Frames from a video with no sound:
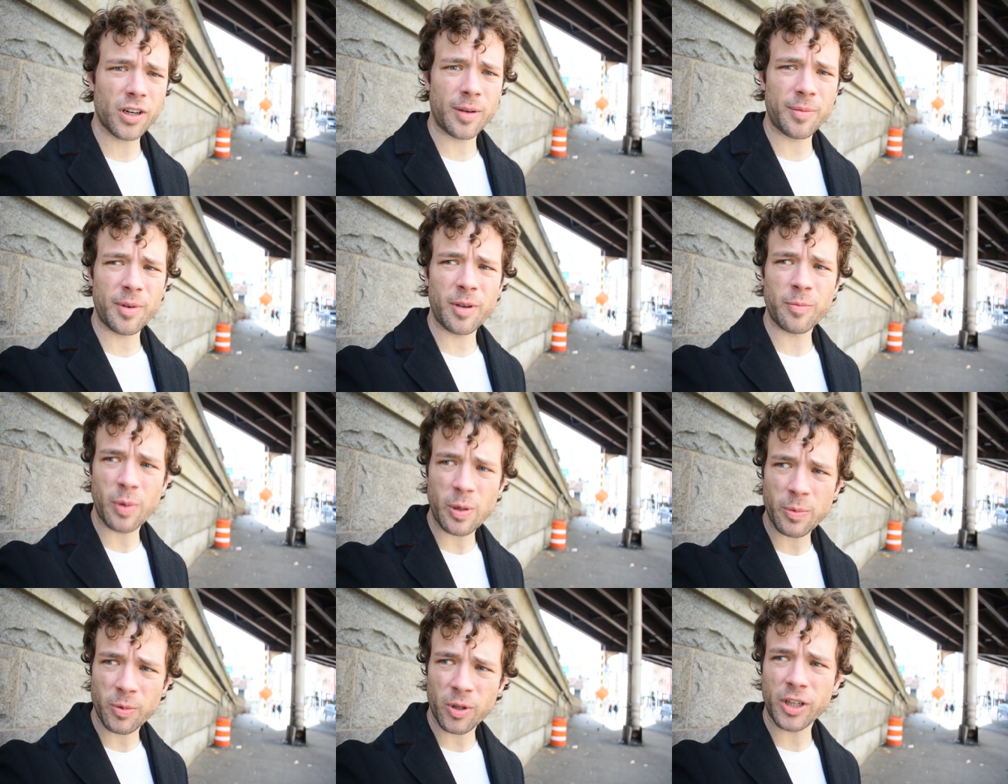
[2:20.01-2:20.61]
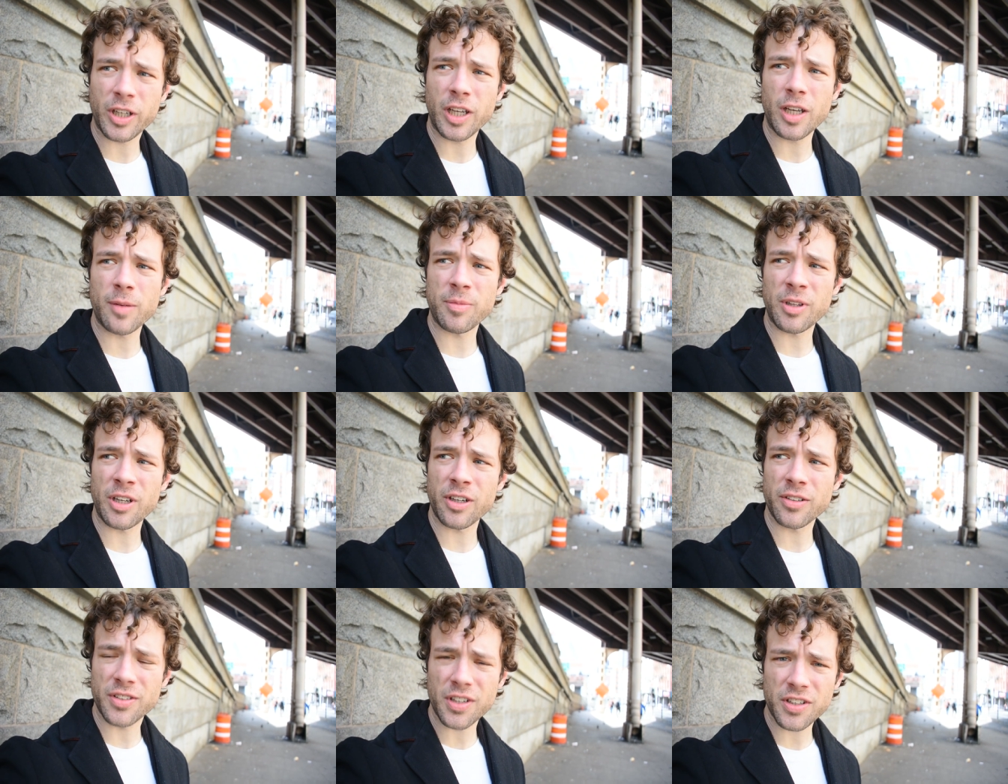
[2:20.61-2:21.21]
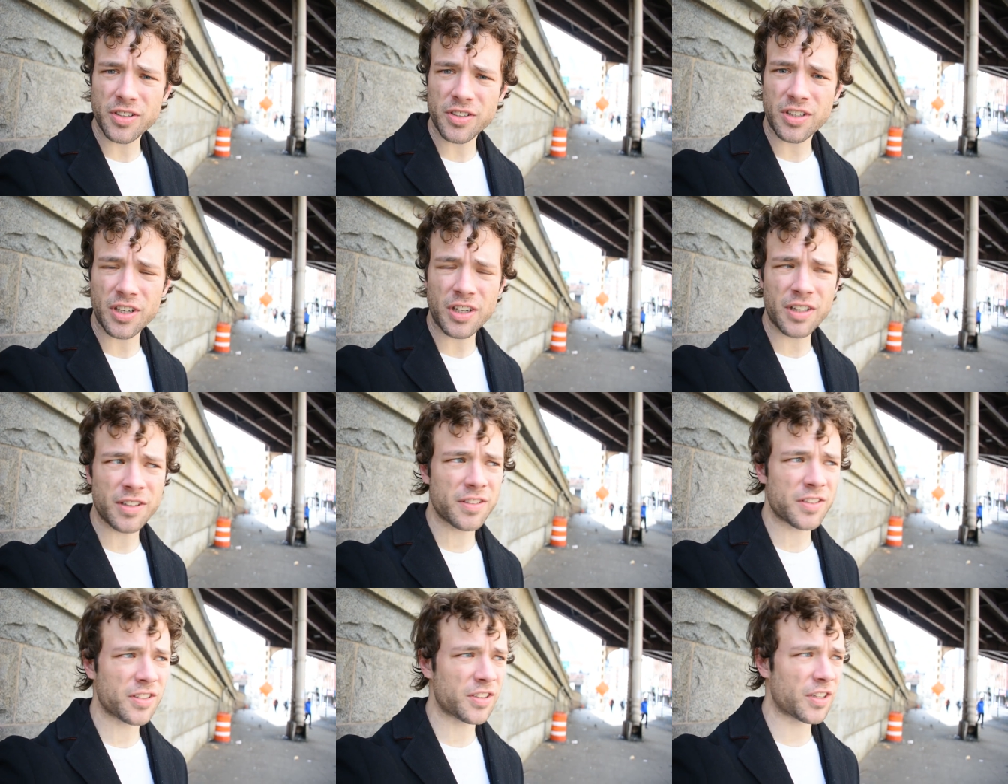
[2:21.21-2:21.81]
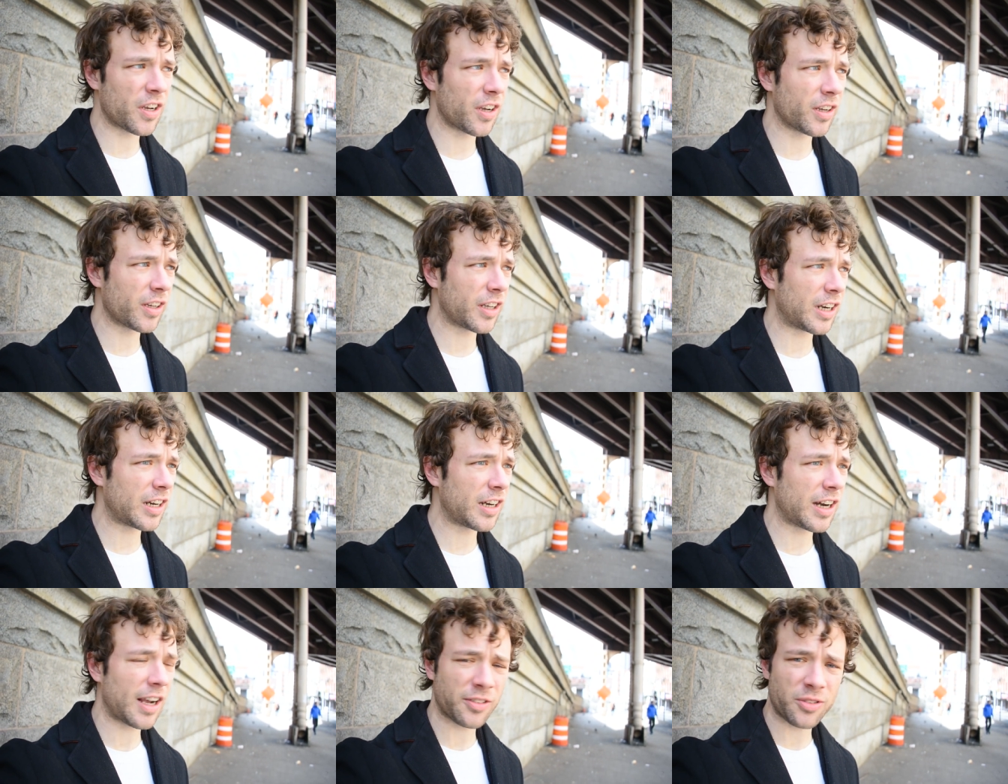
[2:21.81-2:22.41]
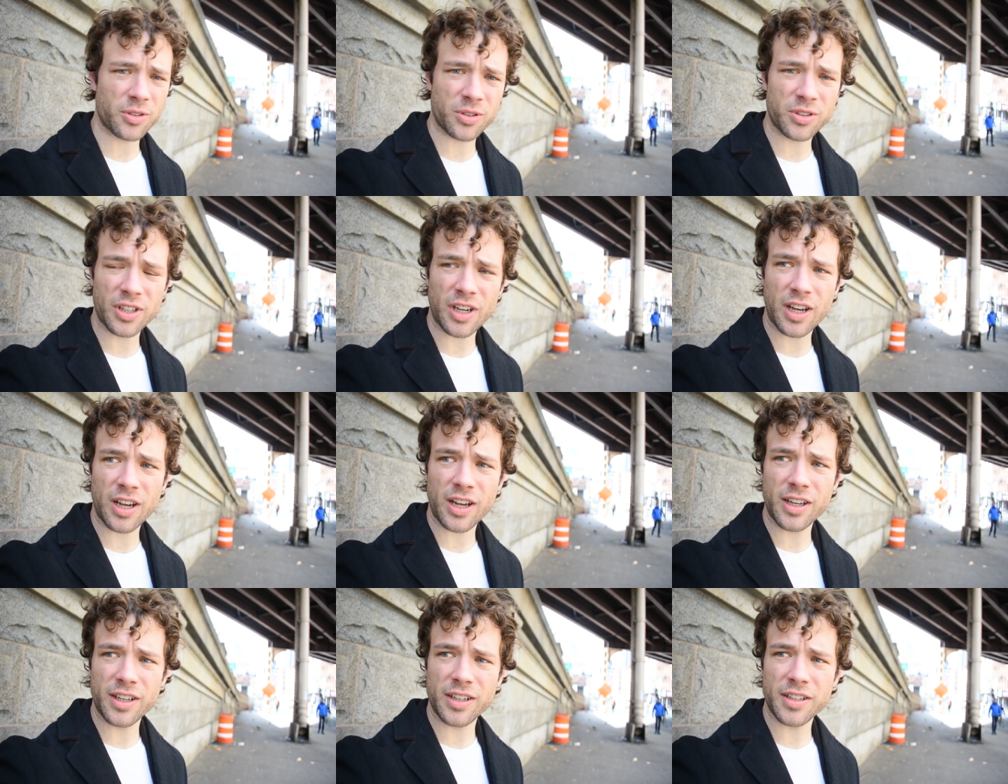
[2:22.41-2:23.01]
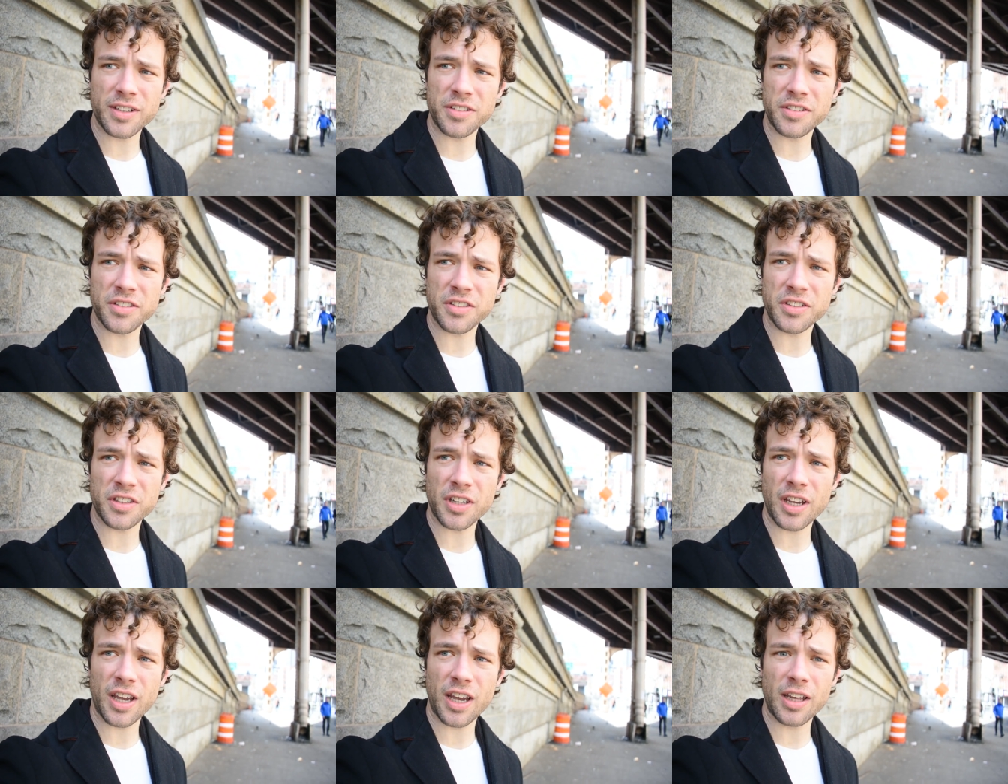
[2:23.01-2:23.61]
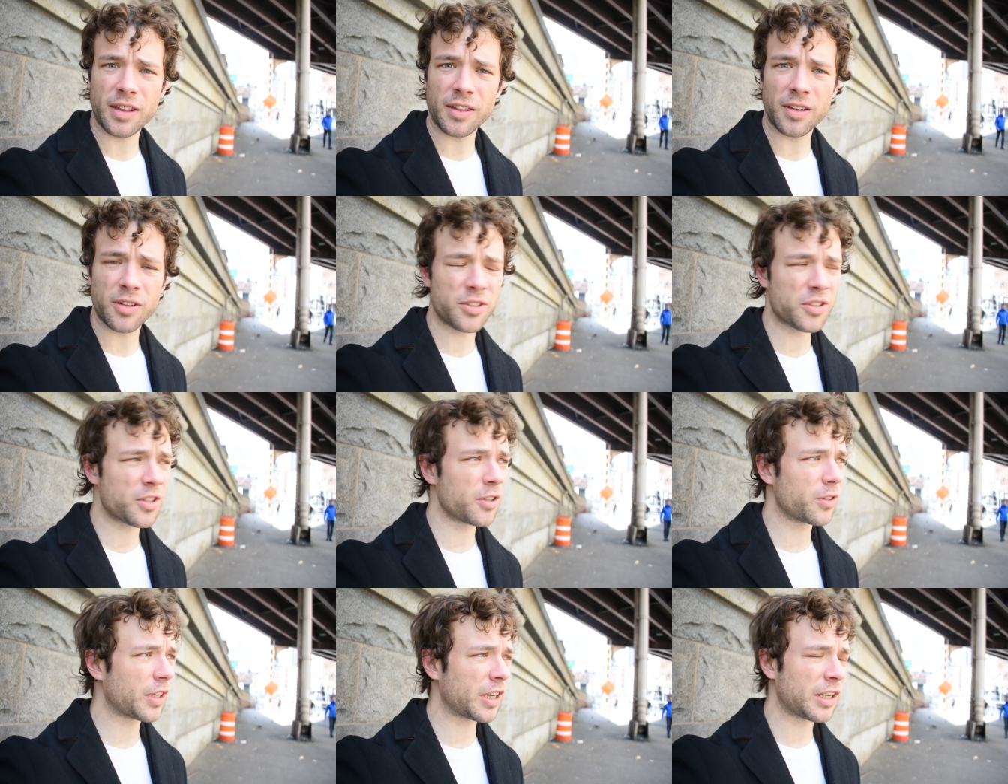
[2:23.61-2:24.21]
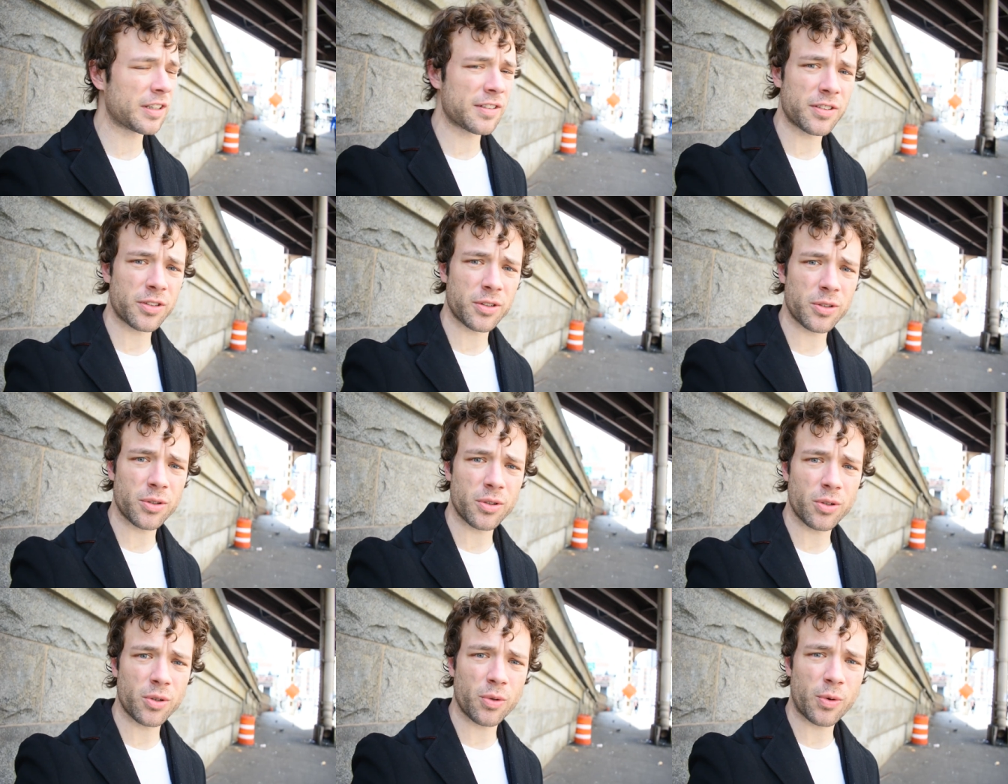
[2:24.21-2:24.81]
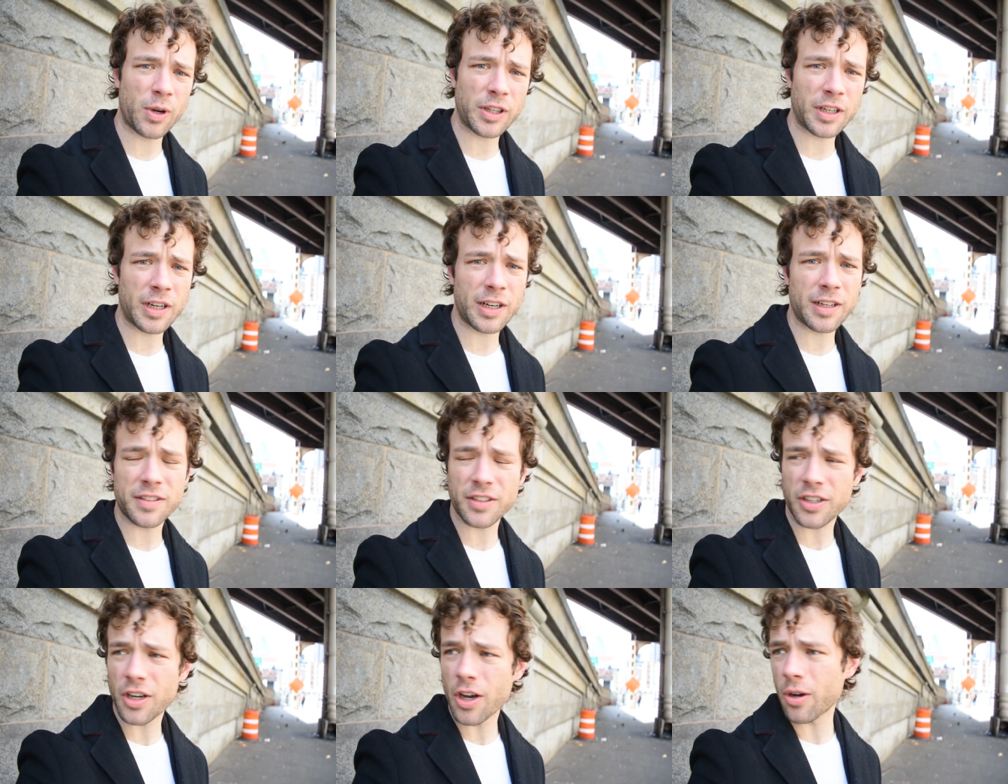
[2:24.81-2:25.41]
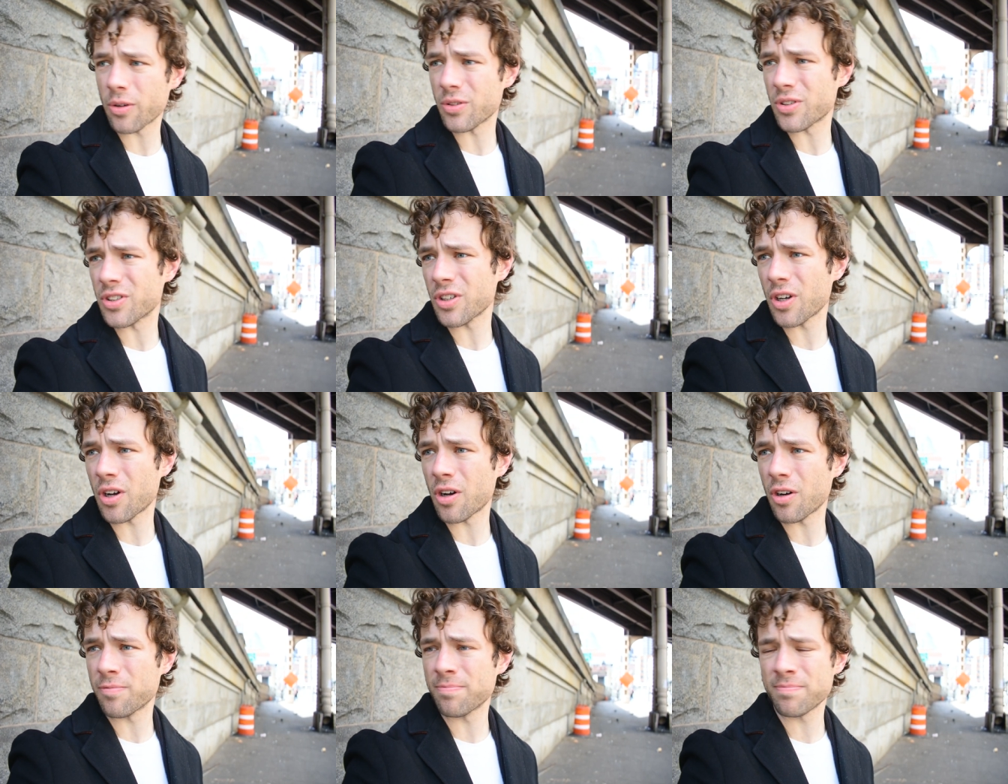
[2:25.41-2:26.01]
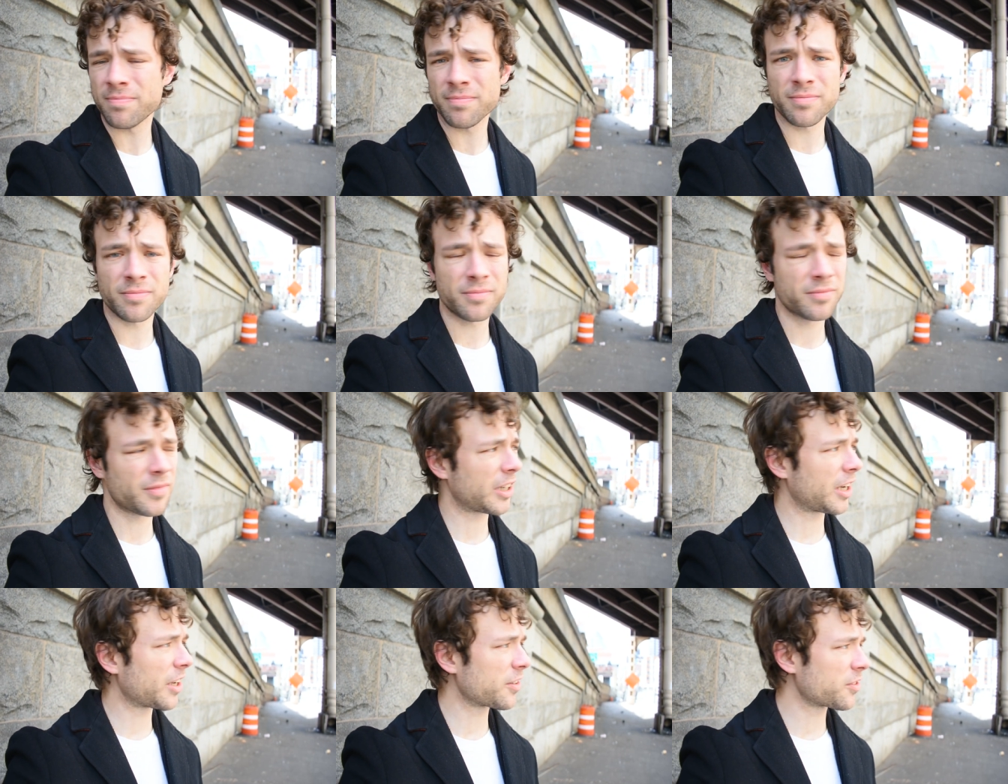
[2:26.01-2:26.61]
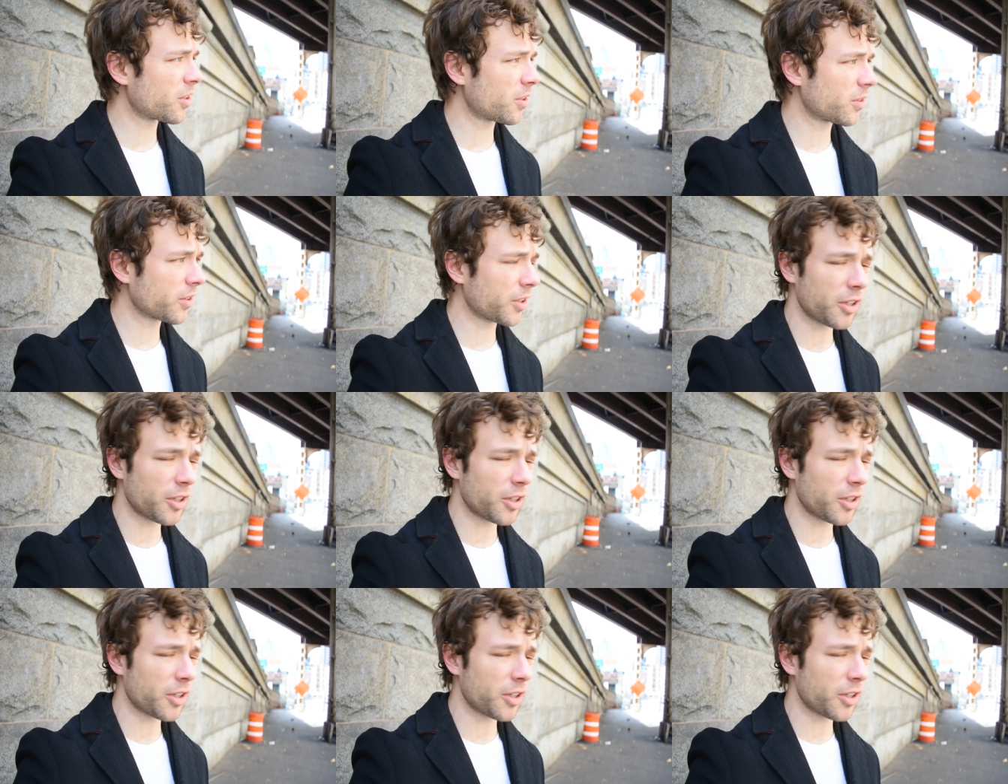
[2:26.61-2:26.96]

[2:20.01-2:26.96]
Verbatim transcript: I mean, people are keeping their distance, getting exercise, and they're still getting to where they need to go, so I guess all